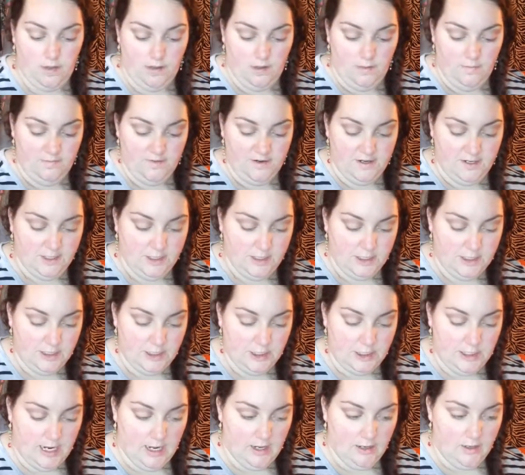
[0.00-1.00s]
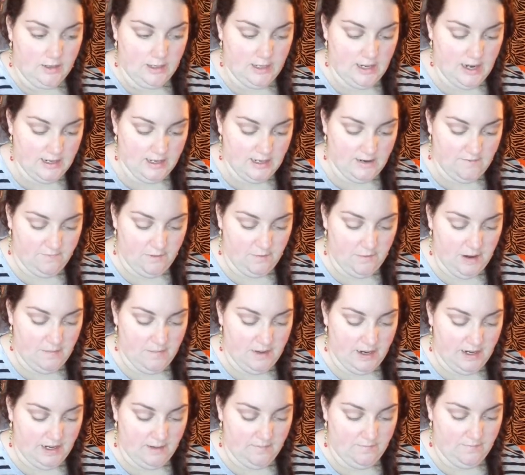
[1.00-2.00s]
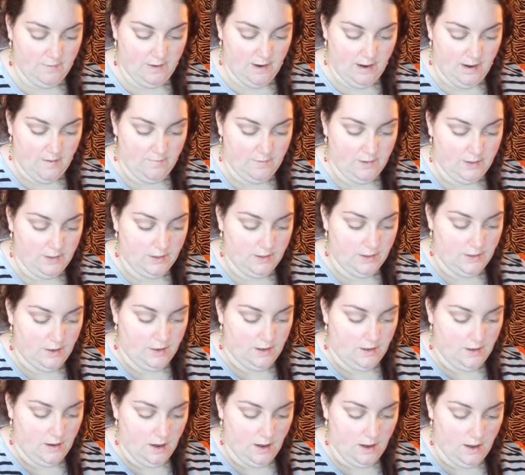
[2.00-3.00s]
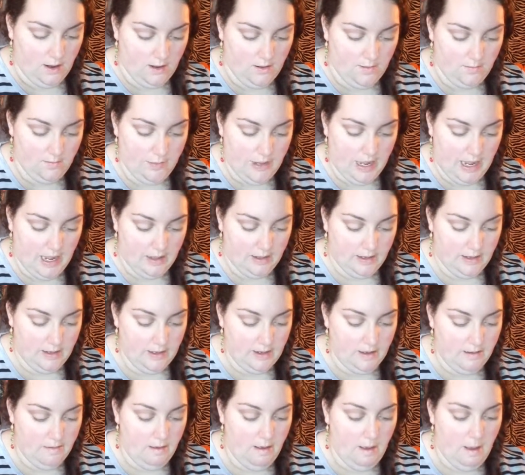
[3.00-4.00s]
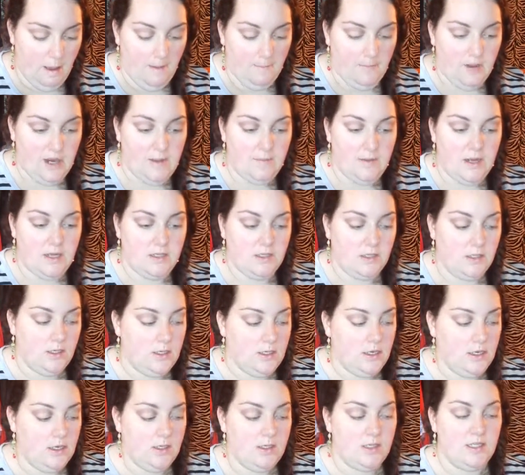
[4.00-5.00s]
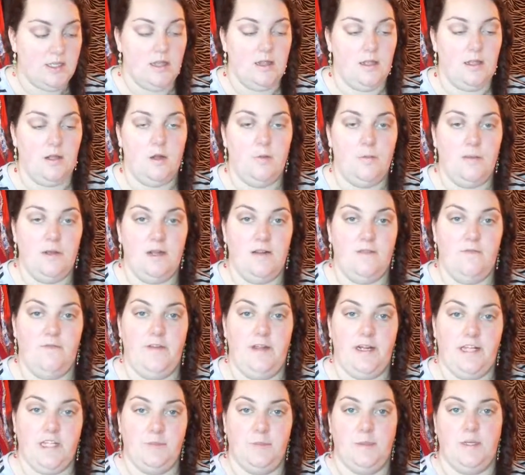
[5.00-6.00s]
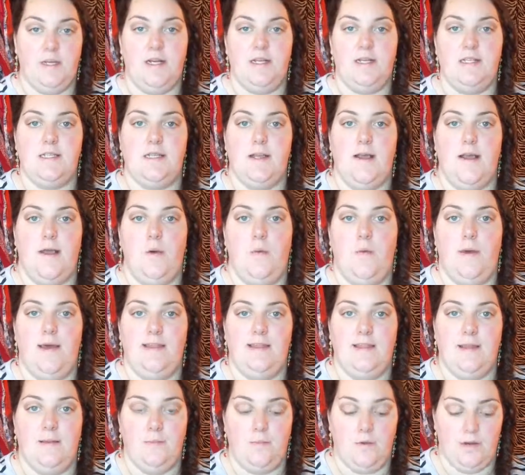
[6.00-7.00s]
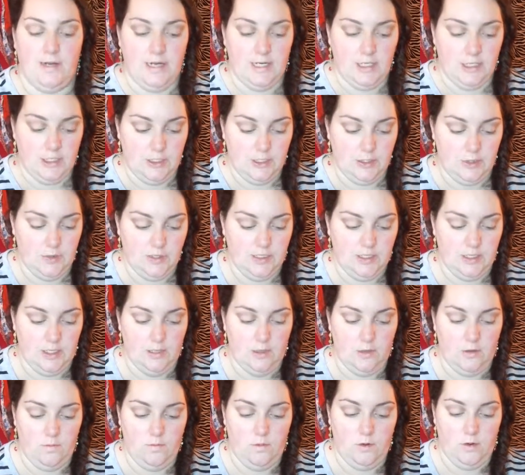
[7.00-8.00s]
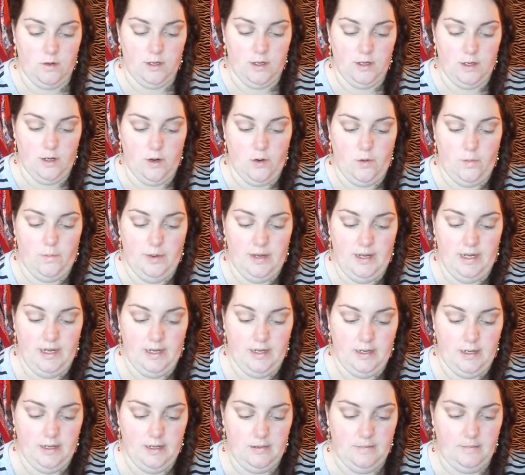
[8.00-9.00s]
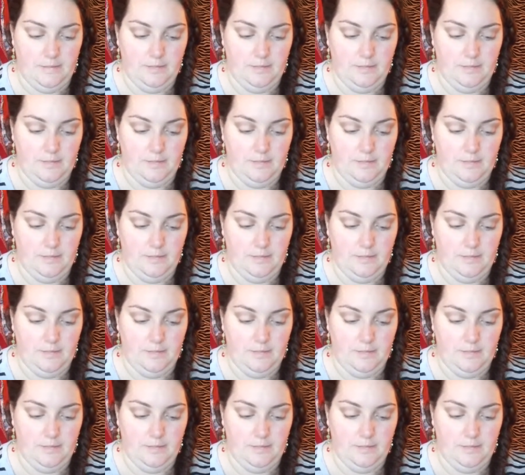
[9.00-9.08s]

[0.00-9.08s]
first shadow that I did for my Makeup Forever palette. But I'm also going to use a little bit of Fix Plus and wet the brush so it's a little more opaque.